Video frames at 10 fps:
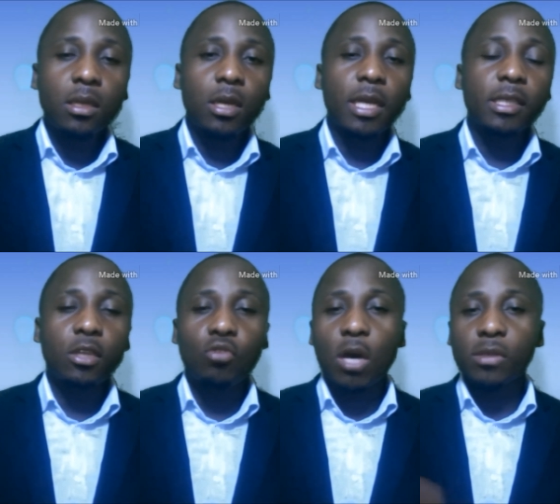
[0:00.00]
let's say
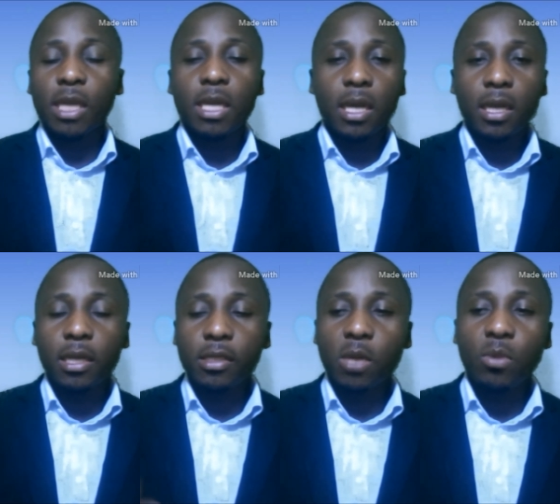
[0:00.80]
you are outside Ghana and
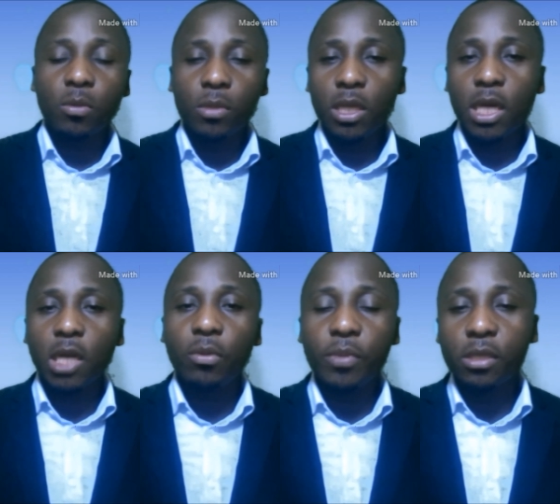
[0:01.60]
there's someone legally
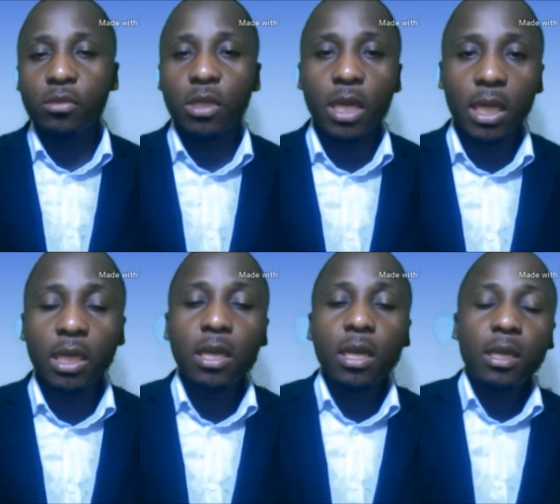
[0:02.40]
representing you in Ghana,
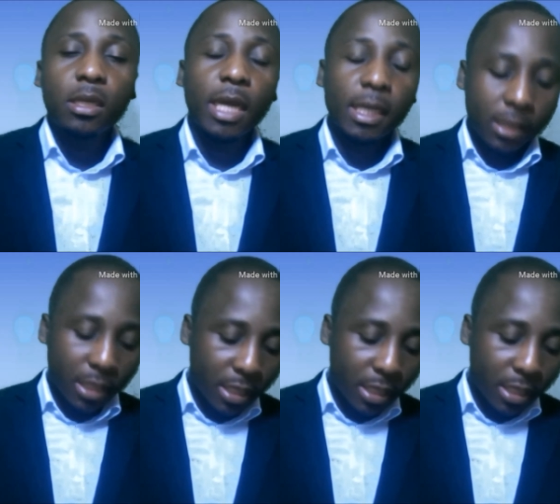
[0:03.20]
that